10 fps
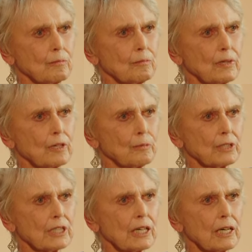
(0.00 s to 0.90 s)

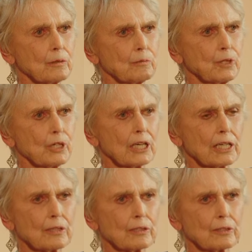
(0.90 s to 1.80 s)
Merriman Lion,
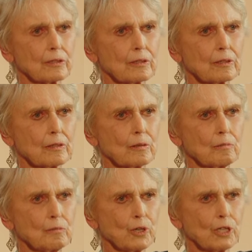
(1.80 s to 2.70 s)
Merlion,
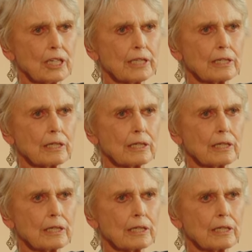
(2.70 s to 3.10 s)
Merlin,